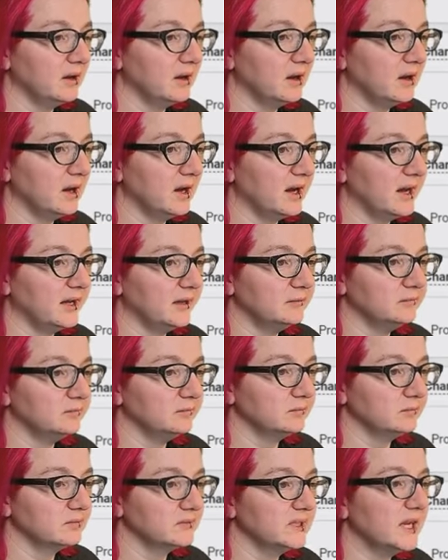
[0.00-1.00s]

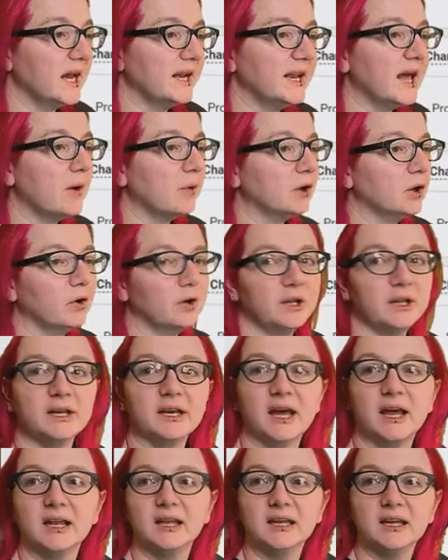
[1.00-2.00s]
um yeah now we're only
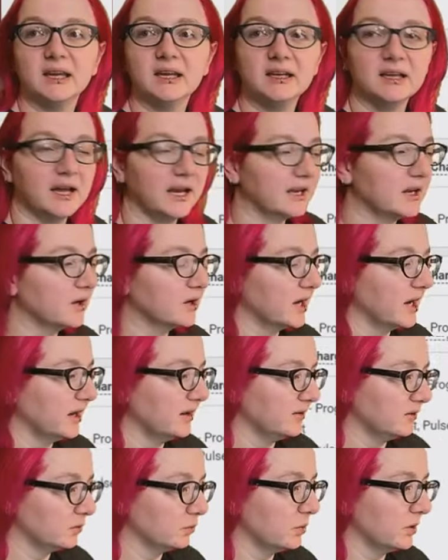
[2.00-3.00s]
getting like okay
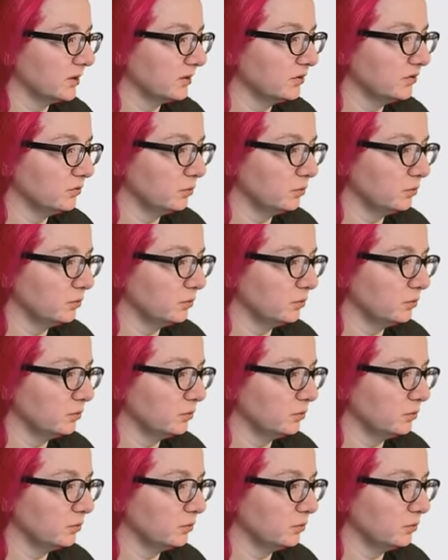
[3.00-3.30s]
there's one or